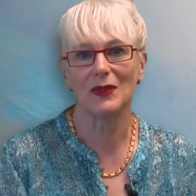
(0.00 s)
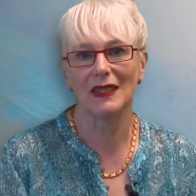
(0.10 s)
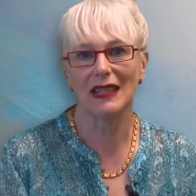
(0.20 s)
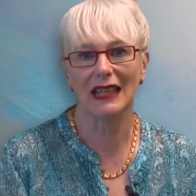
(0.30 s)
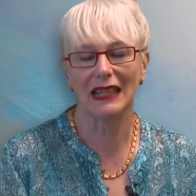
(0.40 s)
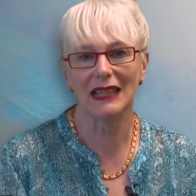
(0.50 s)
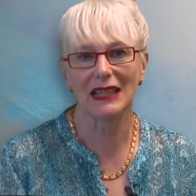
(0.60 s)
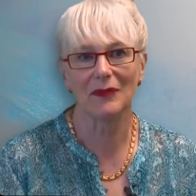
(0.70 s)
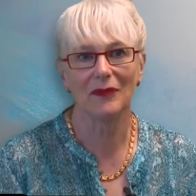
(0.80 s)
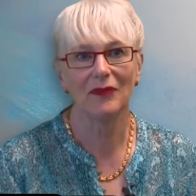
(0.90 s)
New
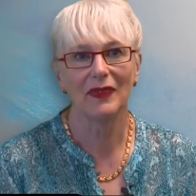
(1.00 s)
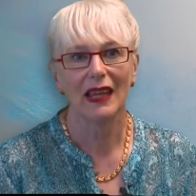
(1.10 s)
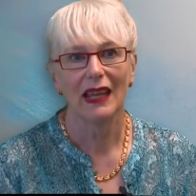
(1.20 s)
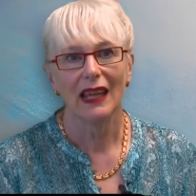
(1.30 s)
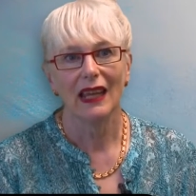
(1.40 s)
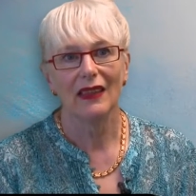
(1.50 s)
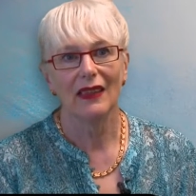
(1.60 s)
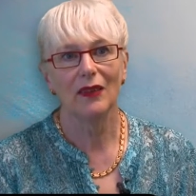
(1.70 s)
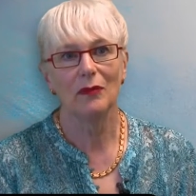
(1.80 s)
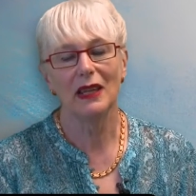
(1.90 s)
Zealand.
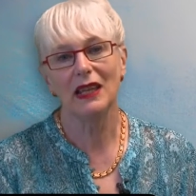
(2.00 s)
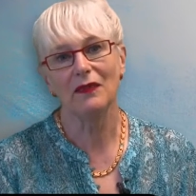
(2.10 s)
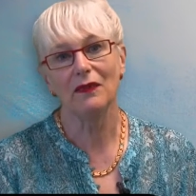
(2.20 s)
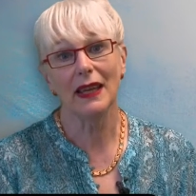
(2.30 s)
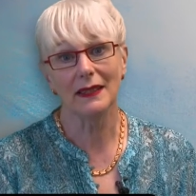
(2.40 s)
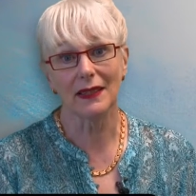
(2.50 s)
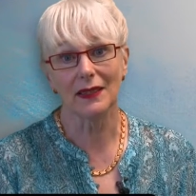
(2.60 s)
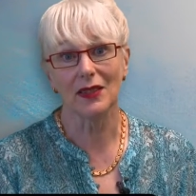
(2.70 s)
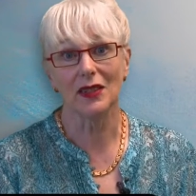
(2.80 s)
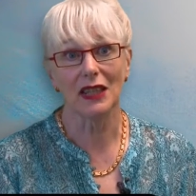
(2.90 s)
There are many
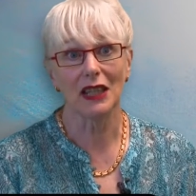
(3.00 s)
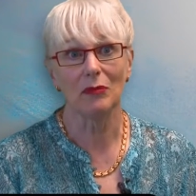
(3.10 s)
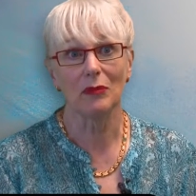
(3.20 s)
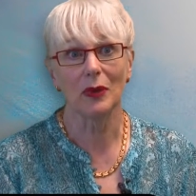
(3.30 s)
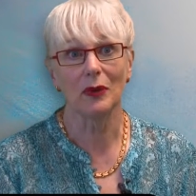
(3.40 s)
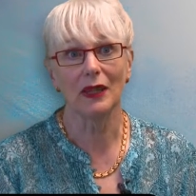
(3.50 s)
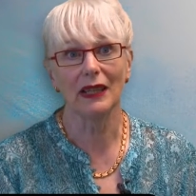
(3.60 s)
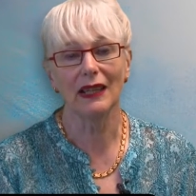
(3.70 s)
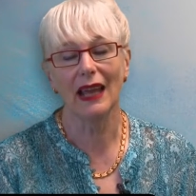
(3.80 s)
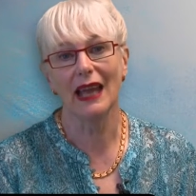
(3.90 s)
facets to team
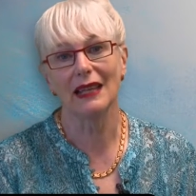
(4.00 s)
building,